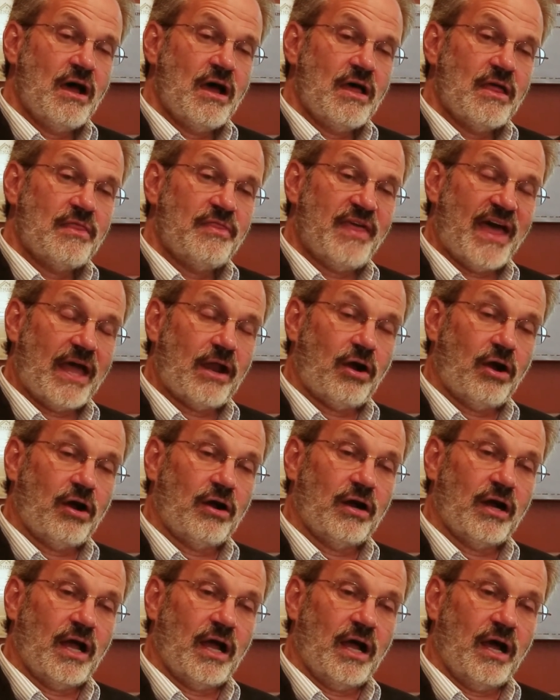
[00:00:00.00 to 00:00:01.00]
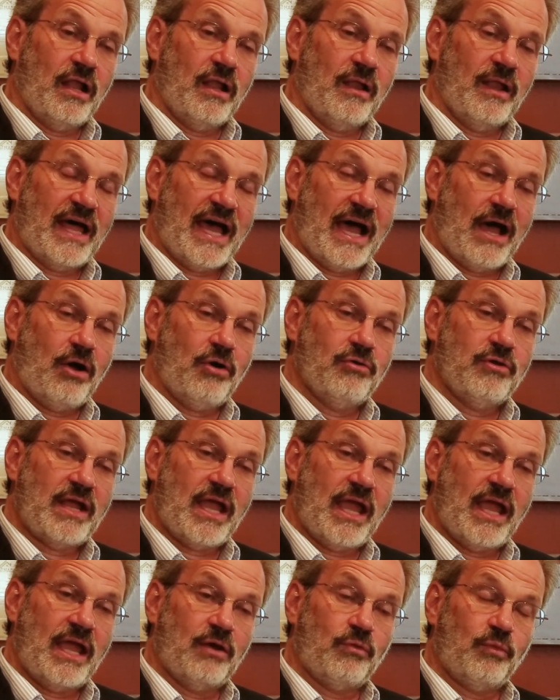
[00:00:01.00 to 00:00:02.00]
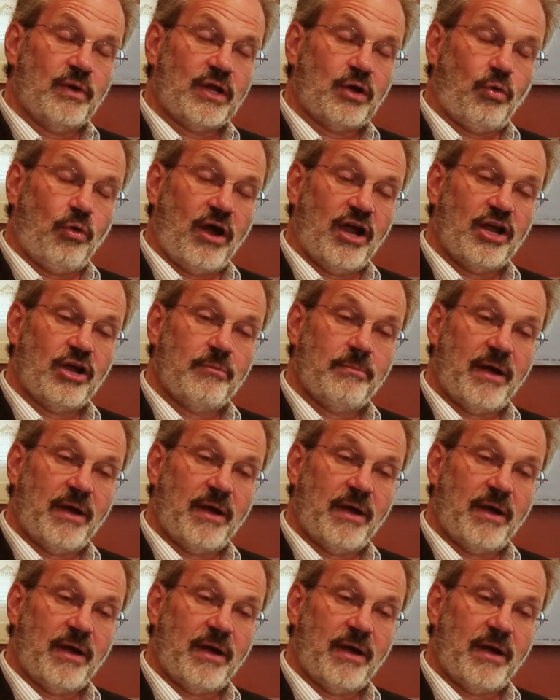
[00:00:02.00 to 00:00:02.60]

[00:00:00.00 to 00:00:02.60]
that are allowed and required